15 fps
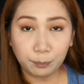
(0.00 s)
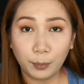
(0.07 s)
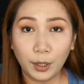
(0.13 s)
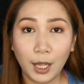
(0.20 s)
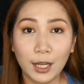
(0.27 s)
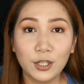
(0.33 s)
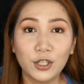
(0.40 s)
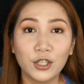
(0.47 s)

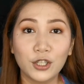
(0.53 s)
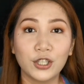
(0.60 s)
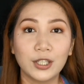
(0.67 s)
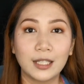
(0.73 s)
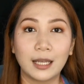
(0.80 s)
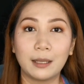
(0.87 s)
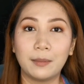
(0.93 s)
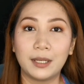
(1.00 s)
blush
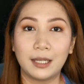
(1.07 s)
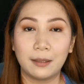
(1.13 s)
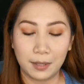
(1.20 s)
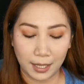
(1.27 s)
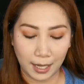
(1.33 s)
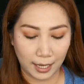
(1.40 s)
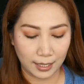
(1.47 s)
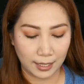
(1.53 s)
na
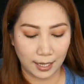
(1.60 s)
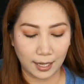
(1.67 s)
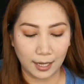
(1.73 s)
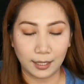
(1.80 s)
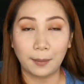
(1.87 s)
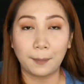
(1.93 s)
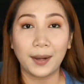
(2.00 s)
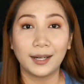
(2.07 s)
ibinibigay
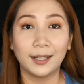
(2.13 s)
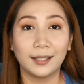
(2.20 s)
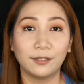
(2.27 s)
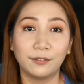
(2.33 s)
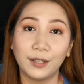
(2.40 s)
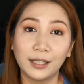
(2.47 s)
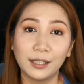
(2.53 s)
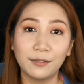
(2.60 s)
niya na
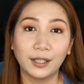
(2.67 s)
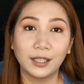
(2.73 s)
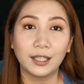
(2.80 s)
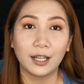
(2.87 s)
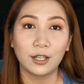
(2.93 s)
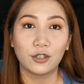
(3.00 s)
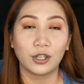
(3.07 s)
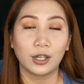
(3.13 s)
parang very
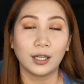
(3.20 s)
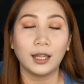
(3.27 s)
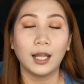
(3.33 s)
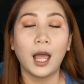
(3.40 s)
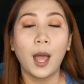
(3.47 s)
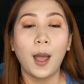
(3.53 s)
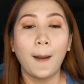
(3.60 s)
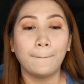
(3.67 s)
very natural